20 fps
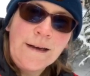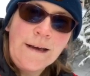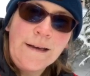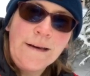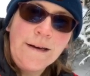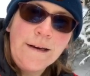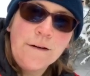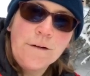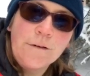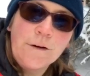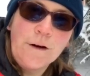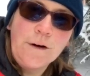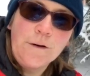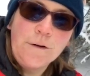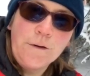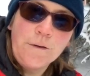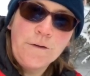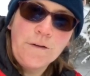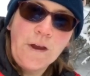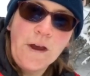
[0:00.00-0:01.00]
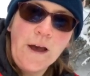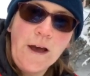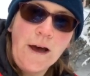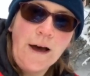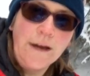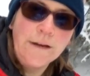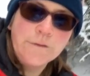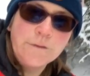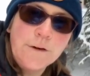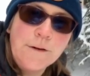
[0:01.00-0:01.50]
And it grows
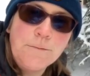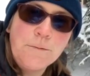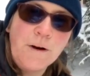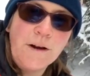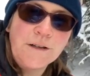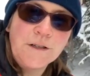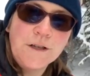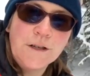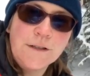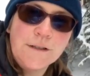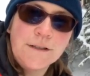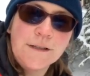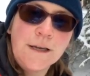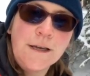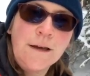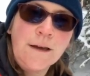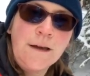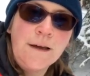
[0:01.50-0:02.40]
on tree branches